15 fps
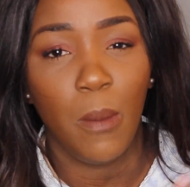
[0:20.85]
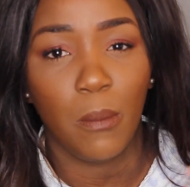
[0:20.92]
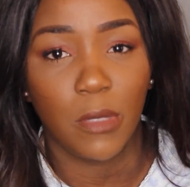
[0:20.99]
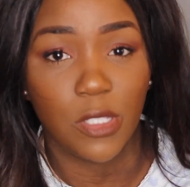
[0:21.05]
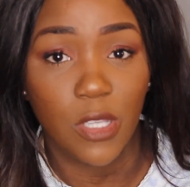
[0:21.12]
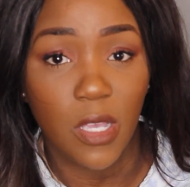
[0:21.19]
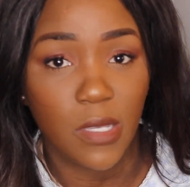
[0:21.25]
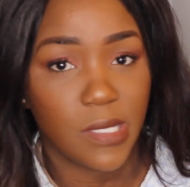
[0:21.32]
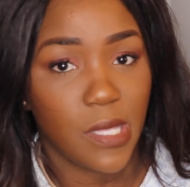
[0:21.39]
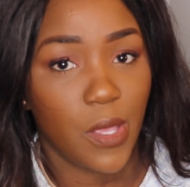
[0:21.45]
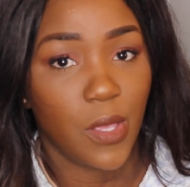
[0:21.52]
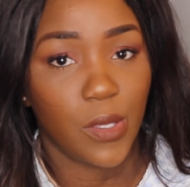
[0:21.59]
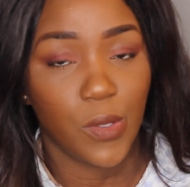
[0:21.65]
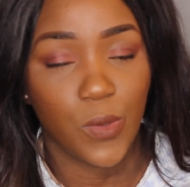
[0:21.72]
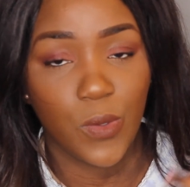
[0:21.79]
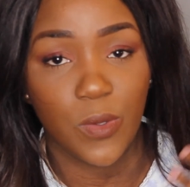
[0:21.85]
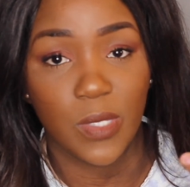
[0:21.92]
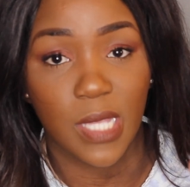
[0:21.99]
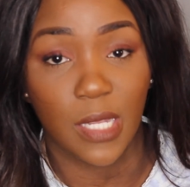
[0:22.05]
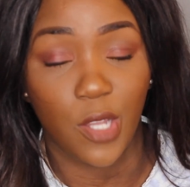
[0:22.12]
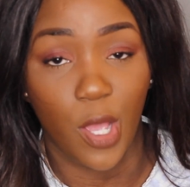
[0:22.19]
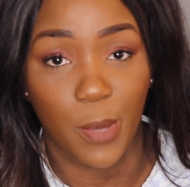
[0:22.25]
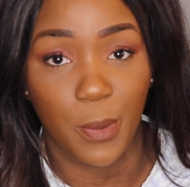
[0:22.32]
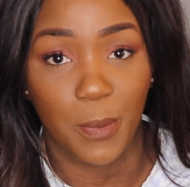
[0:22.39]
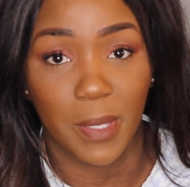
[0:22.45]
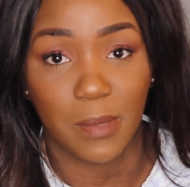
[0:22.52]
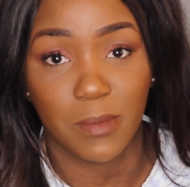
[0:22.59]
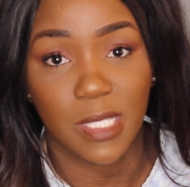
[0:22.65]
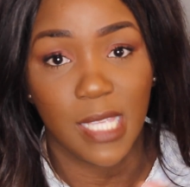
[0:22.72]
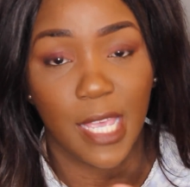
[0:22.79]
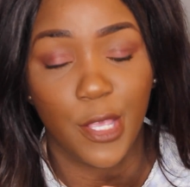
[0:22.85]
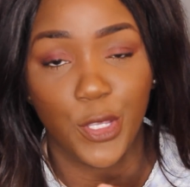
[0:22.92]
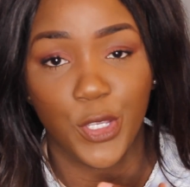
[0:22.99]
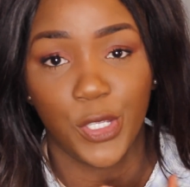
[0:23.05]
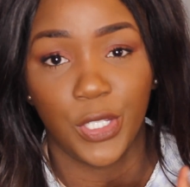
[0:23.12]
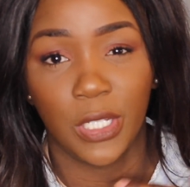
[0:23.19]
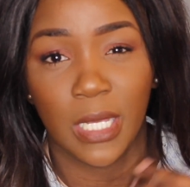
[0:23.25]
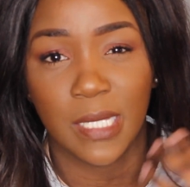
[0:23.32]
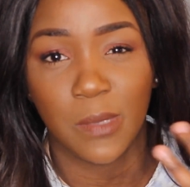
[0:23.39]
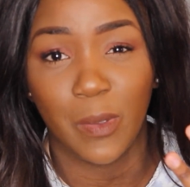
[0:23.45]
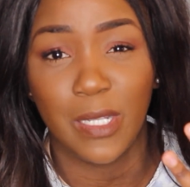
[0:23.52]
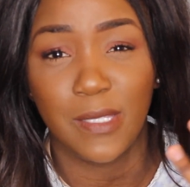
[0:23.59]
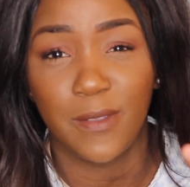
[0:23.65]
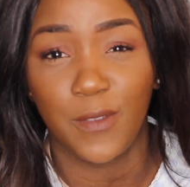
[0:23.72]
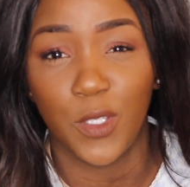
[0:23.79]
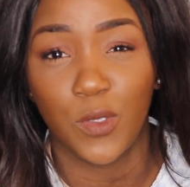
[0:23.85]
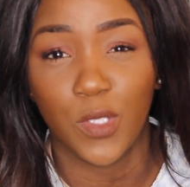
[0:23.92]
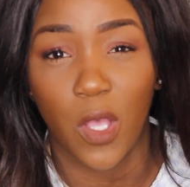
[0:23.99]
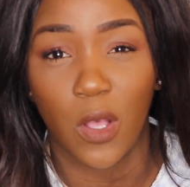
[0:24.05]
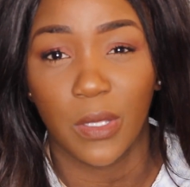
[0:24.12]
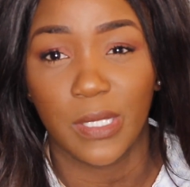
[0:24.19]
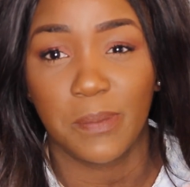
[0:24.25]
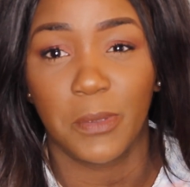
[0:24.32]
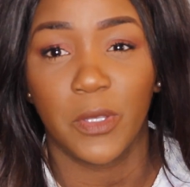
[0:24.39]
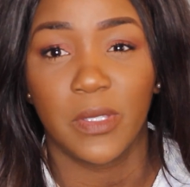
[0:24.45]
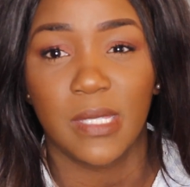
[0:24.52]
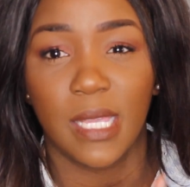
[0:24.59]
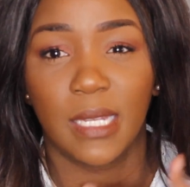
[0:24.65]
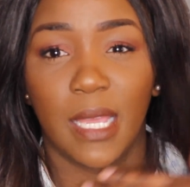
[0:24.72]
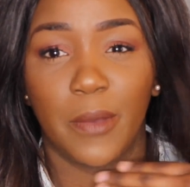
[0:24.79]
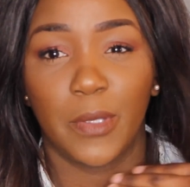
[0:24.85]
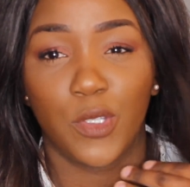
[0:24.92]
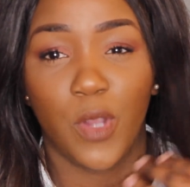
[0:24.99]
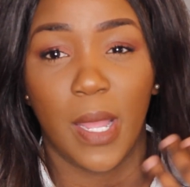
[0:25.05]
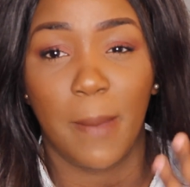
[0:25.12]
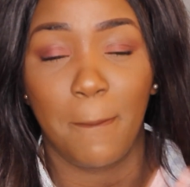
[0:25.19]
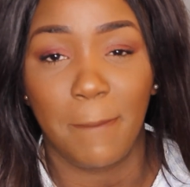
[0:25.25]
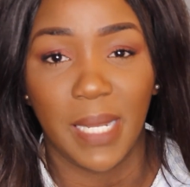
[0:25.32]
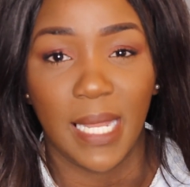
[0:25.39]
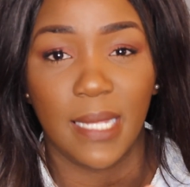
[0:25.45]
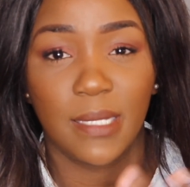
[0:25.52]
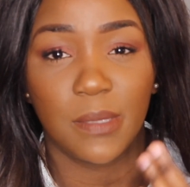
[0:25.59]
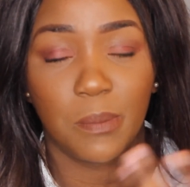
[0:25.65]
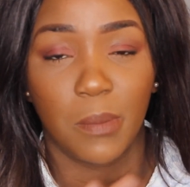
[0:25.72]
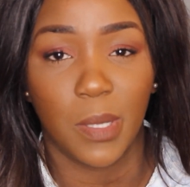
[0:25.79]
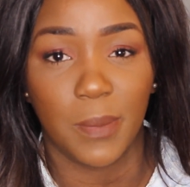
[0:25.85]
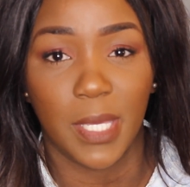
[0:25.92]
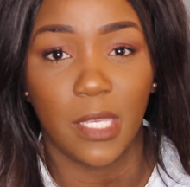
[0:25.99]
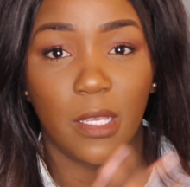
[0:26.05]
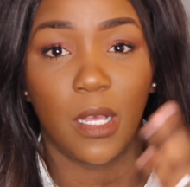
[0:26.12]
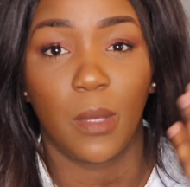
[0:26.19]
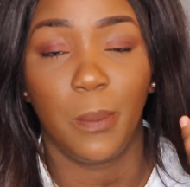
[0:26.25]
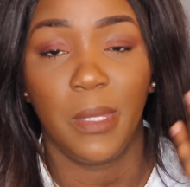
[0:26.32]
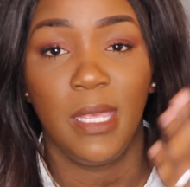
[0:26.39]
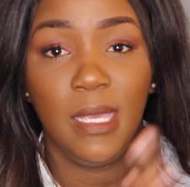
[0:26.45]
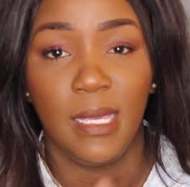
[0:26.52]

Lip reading: my dark circles and hyperpigmentation, as well as a few dark spots, and how I try and blend my makeup